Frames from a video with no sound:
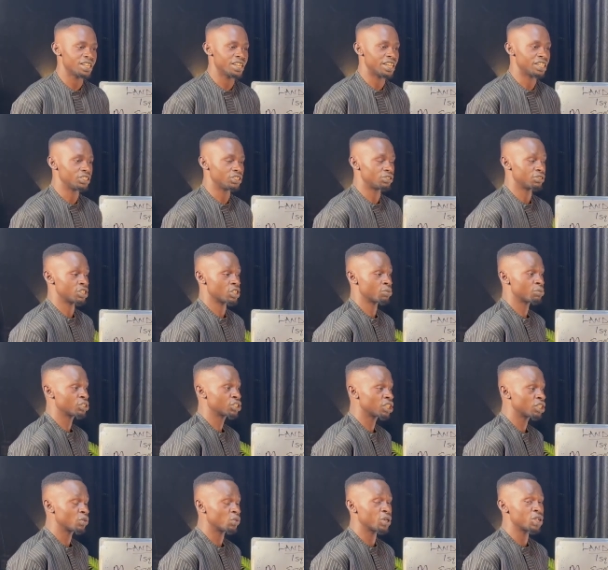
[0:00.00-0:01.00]
in Nigeria,
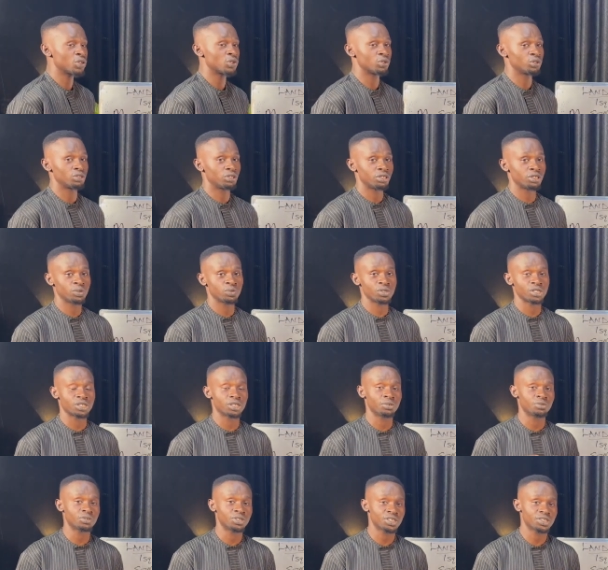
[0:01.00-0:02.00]
especially when you're dealing with
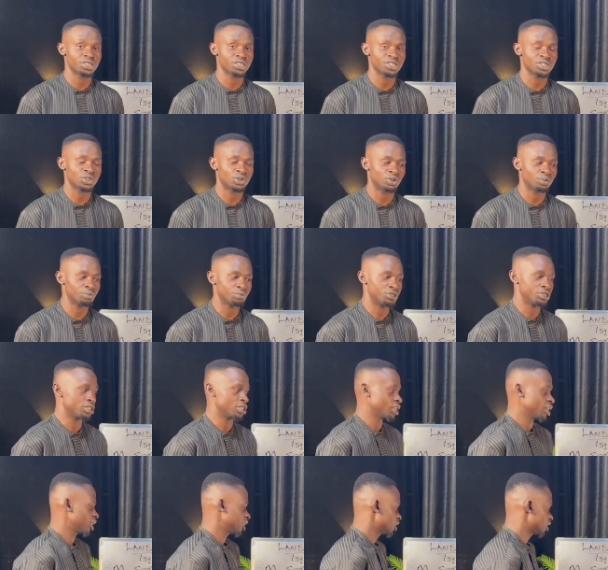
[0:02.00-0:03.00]
a real estate
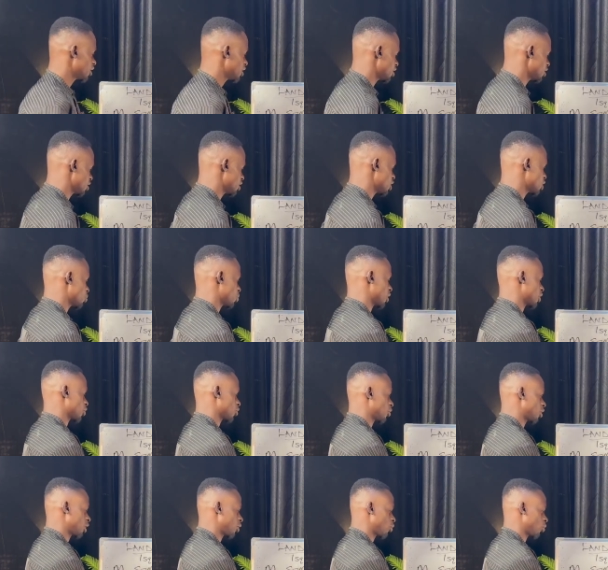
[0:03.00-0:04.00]
company, is this
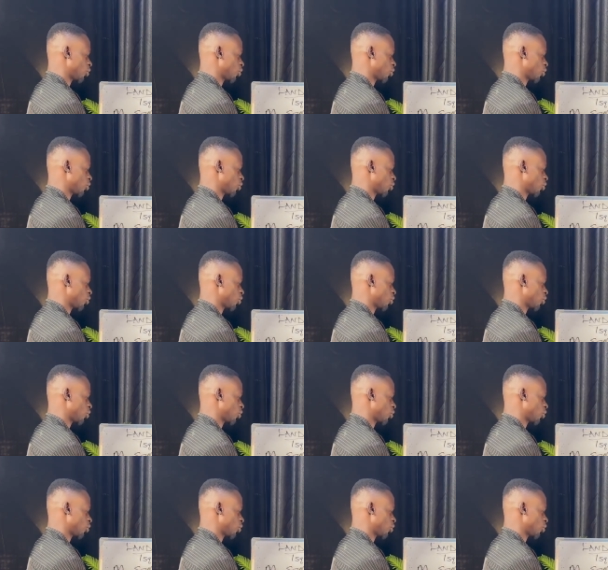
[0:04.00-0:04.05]
particular